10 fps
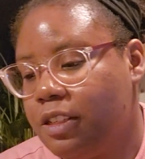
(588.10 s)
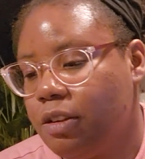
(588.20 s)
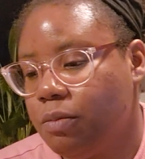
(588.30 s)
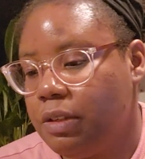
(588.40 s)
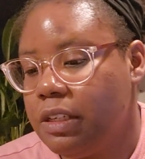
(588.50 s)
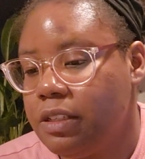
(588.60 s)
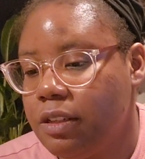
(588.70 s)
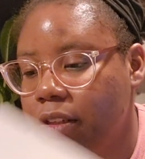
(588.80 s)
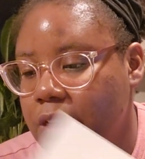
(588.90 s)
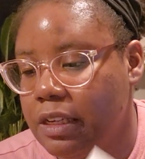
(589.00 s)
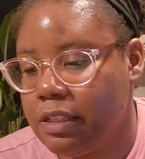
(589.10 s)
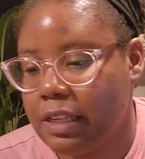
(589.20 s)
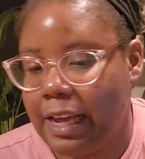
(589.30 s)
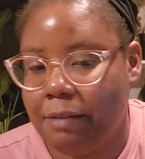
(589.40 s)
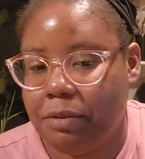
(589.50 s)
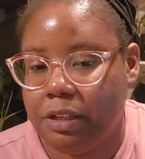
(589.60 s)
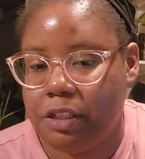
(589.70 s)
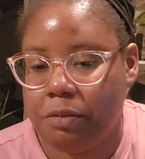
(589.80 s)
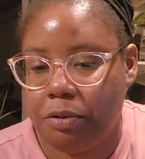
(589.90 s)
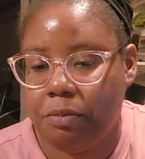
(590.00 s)
So these are the things that I've been
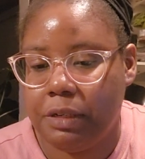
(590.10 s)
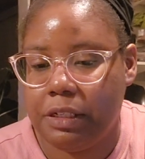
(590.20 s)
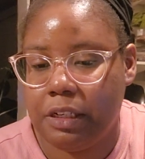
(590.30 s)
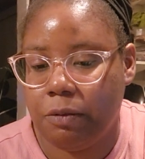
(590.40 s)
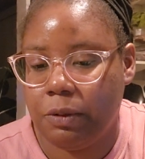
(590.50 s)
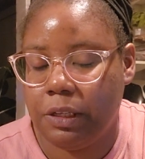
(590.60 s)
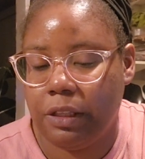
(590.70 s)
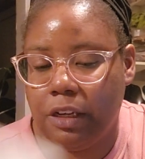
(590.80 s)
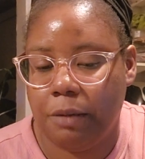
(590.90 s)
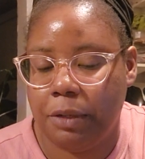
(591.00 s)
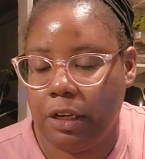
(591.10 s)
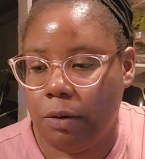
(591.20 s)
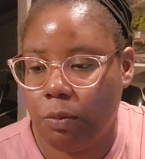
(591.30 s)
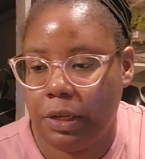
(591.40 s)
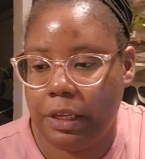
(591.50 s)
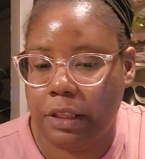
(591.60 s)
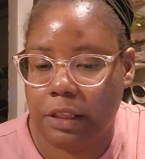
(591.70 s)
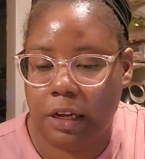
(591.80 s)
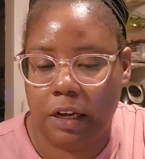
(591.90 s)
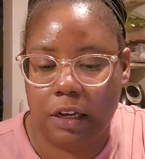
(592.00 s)
experimenting with, coming up with.
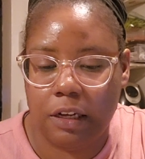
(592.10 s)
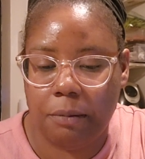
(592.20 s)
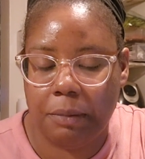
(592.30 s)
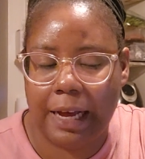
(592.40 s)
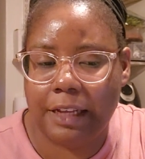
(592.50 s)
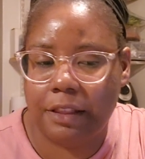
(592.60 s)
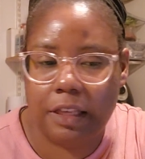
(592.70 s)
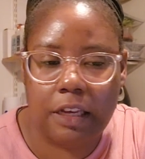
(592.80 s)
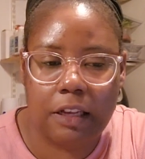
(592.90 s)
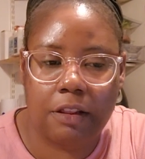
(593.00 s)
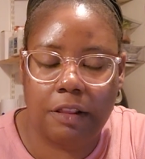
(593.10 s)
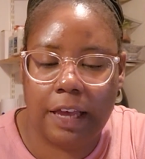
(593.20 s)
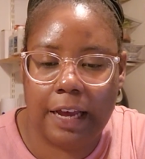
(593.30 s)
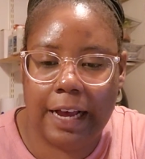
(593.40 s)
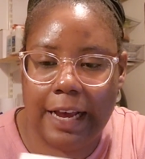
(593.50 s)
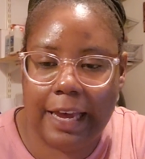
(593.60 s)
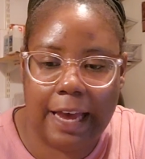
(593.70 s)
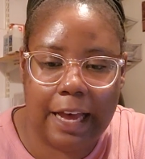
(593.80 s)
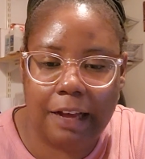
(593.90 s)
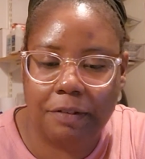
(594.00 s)
I think that I
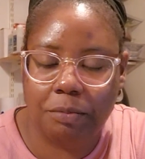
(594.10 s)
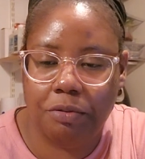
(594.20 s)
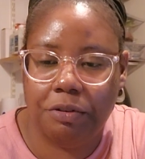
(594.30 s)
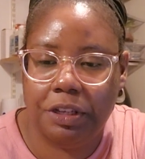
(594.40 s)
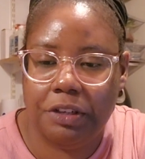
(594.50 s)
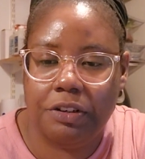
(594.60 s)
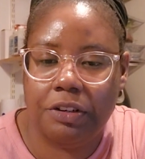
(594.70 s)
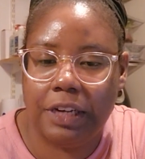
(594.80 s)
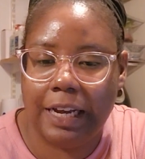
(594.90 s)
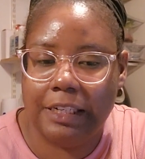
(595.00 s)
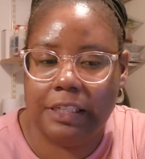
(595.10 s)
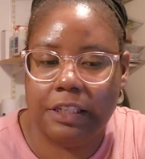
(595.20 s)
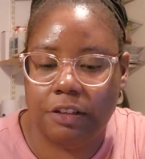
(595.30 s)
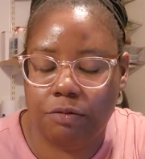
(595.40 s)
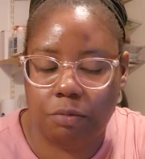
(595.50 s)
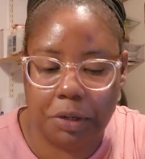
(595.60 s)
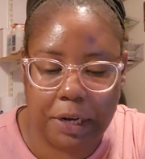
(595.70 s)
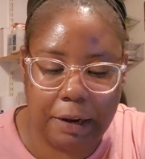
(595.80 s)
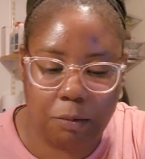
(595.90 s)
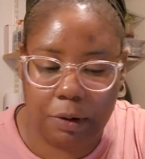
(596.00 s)
have a pretty good idea of
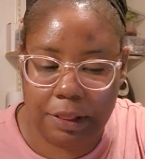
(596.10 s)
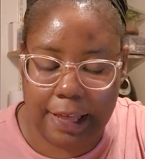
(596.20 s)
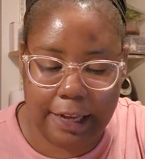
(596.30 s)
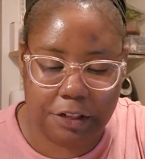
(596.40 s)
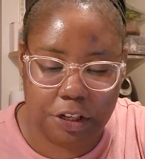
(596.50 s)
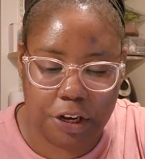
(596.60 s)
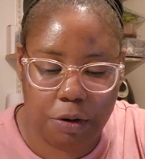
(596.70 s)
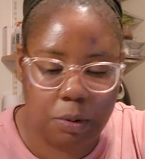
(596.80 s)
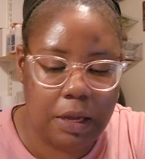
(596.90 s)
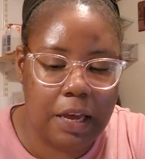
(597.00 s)
where I want that to go.